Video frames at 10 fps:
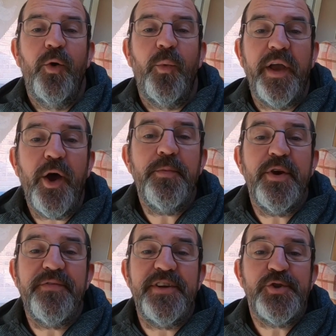We hope
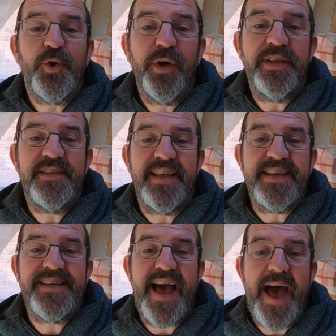you've enjoyed
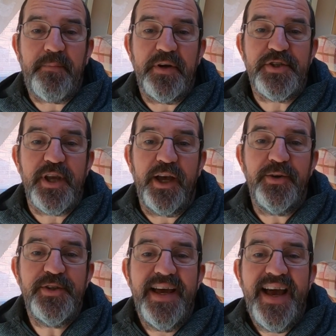this
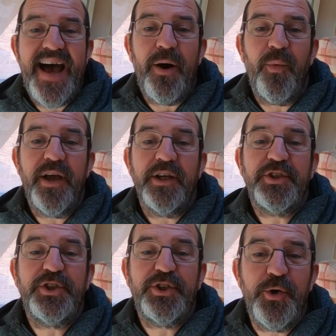episode, and we are
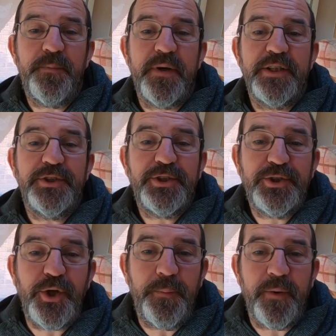super
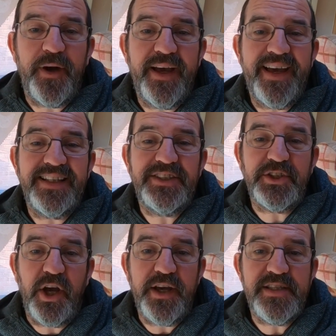
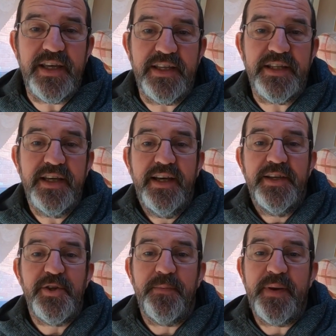excited
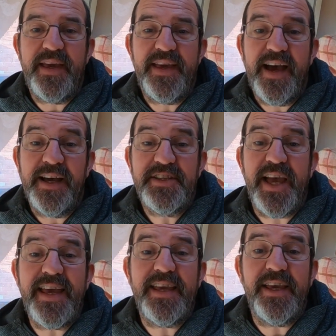to be
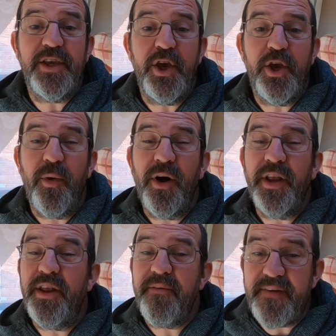taking you
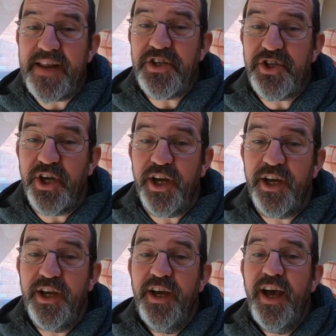on an
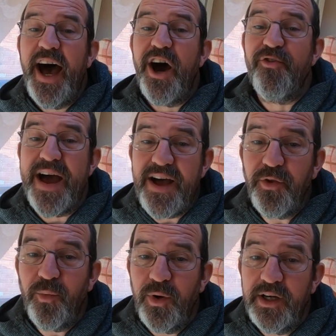adventure
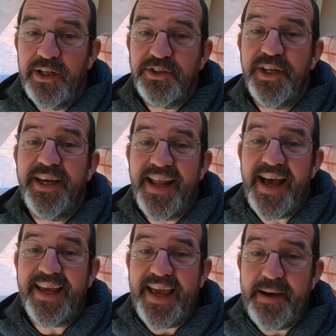around the world in
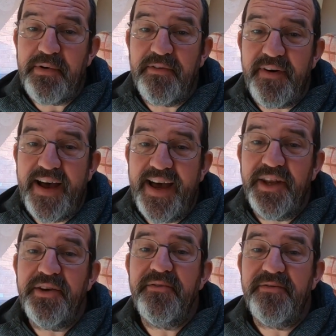our camper
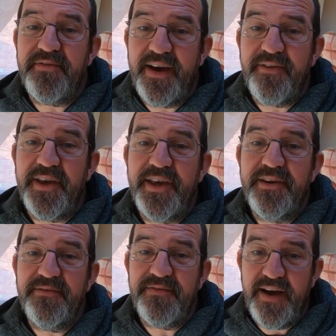van
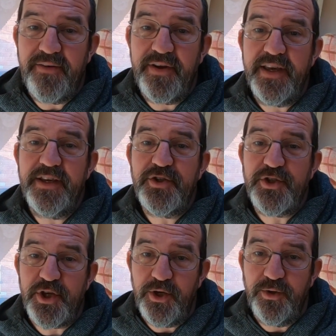very
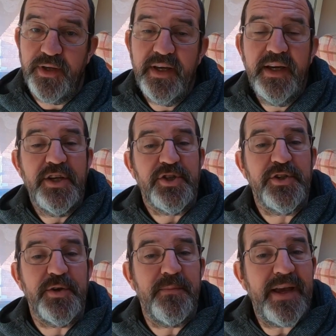soon.
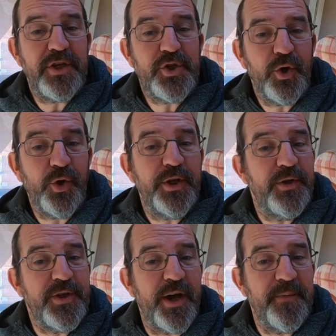So to make sure
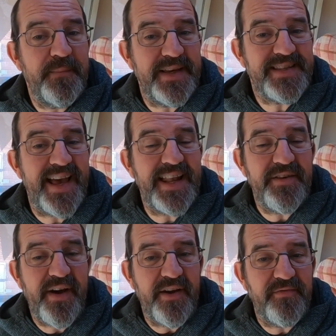you don't miss
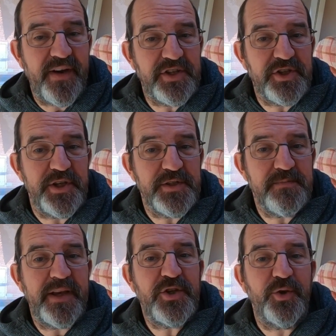any of our
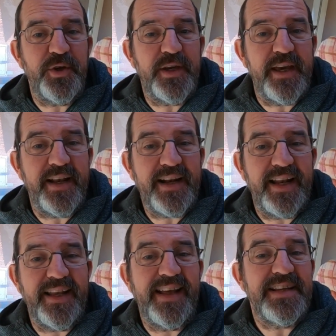adventures, make sure you
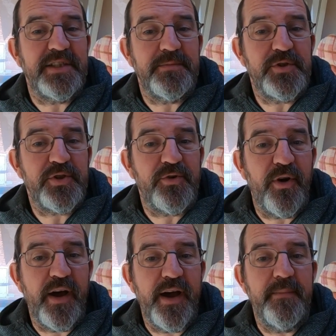click that
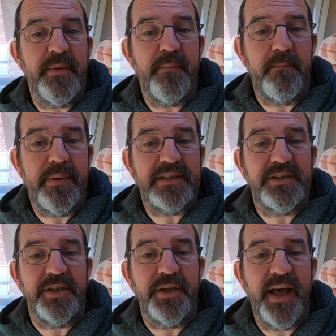subscribe
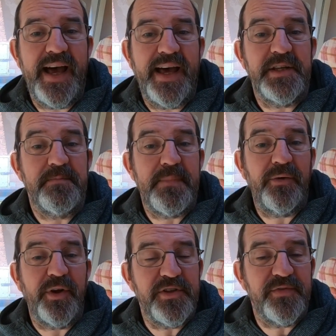button and
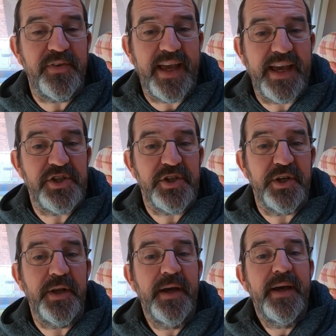bell
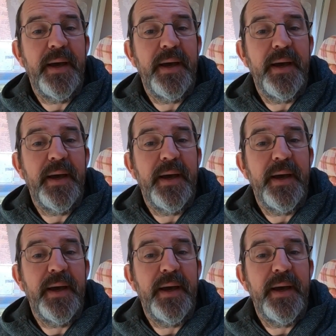notification